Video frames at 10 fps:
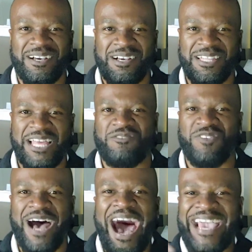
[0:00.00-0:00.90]
a lot of
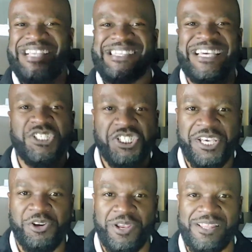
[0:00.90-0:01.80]
high
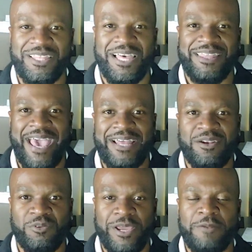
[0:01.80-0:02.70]
tension or anything like
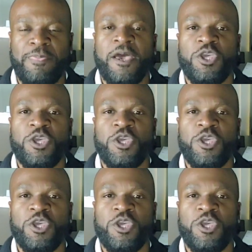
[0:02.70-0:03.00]
that. Right.